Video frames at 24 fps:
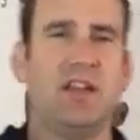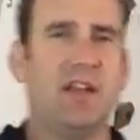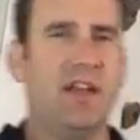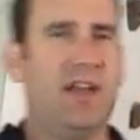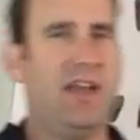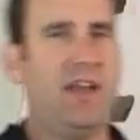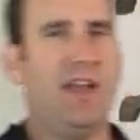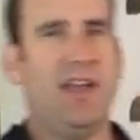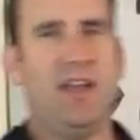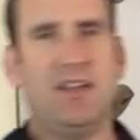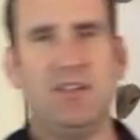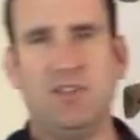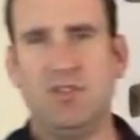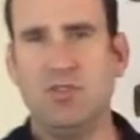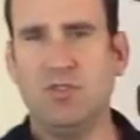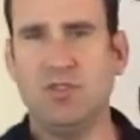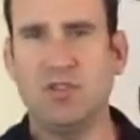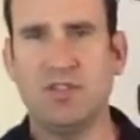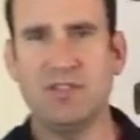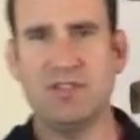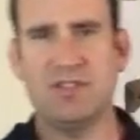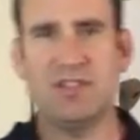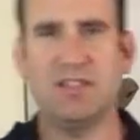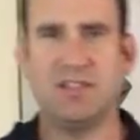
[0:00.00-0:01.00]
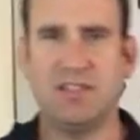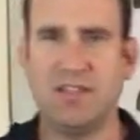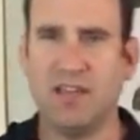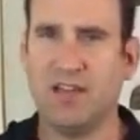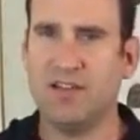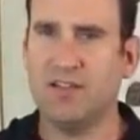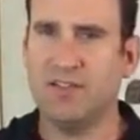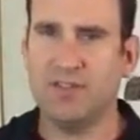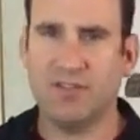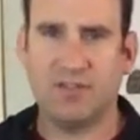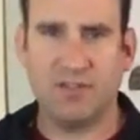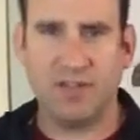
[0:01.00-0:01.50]
And you can sit down
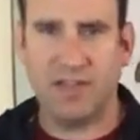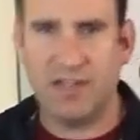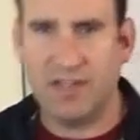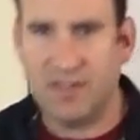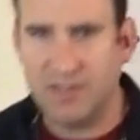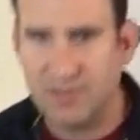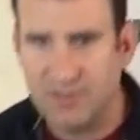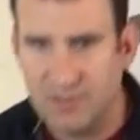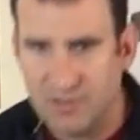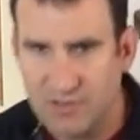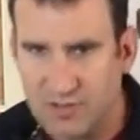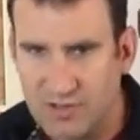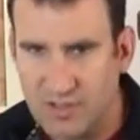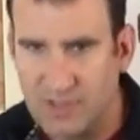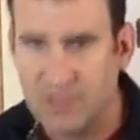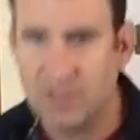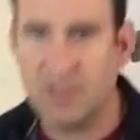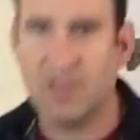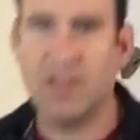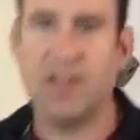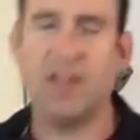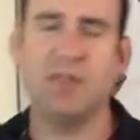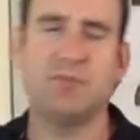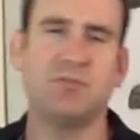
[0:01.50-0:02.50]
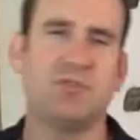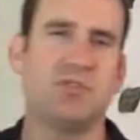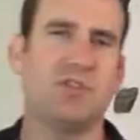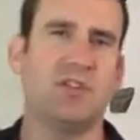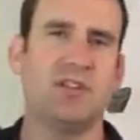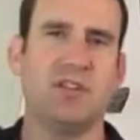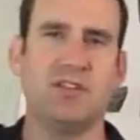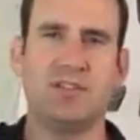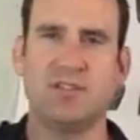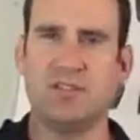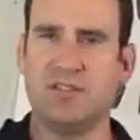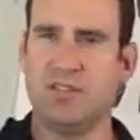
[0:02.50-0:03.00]
on the ground and stretch your
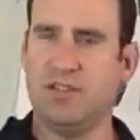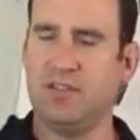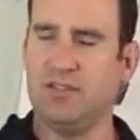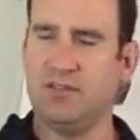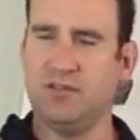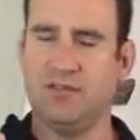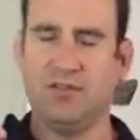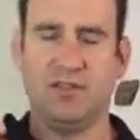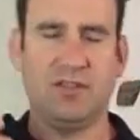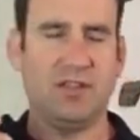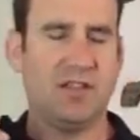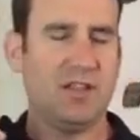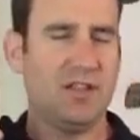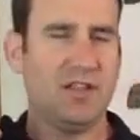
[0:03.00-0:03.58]
hamstrings, and